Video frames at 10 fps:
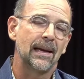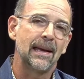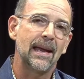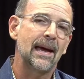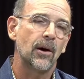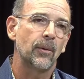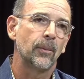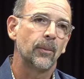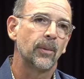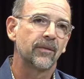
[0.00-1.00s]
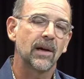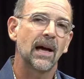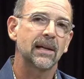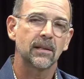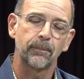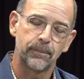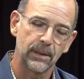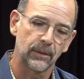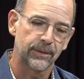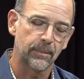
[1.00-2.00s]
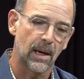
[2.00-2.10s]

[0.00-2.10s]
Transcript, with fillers: and now we've got to build